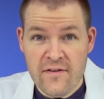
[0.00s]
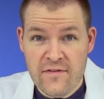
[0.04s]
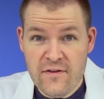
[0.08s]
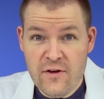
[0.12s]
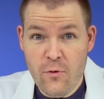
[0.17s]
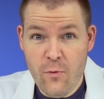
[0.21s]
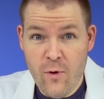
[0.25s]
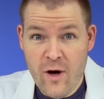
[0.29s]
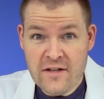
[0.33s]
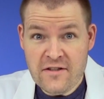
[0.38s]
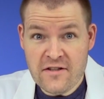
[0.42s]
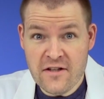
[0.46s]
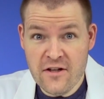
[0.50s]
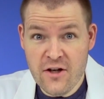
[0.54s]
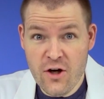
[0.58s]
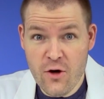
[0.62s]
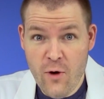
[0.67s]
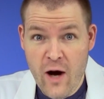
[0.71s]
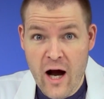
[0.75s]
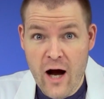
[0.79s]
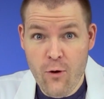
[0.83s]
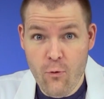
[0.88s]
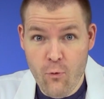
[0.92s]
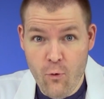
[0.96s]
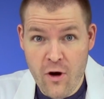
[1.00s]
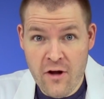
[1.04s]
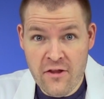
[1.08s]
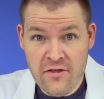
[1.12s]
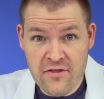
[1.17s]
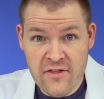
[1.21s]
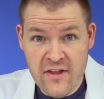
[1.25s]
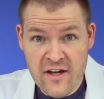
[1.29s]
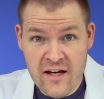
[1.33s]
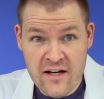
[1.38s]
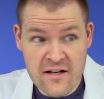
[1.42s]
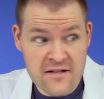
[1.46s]
If you want to know how one
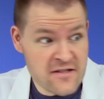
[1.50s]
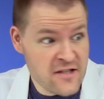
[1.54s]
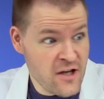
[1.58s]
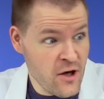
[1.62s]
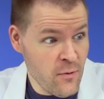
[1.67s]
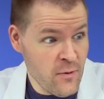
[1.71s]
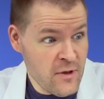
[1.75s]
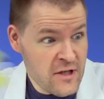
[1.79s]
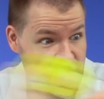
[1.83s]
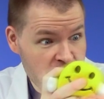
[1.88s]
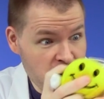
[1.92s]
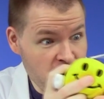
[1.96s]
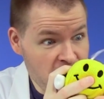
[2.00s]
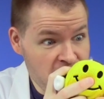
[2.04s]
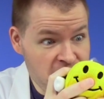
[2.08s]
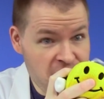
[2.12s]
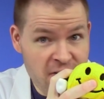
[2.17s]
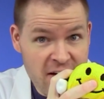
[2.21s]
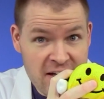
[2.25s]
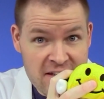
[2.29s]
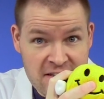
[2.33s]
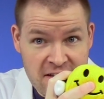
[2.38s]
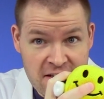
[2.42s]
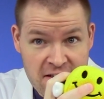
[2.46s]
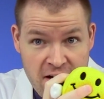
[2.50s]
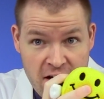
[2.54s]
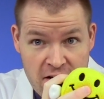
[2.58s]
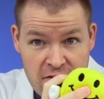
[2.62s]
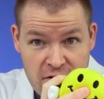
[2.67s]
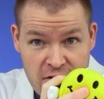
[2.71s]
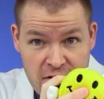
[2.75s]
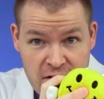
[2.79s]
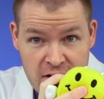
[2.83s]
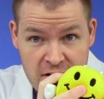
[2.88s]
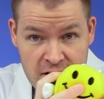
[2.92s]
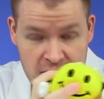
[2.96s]
thing is going to affect
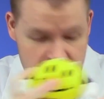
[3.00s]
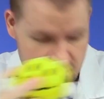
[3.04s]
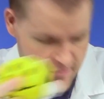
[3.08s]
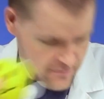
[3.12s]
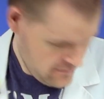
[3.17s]
another,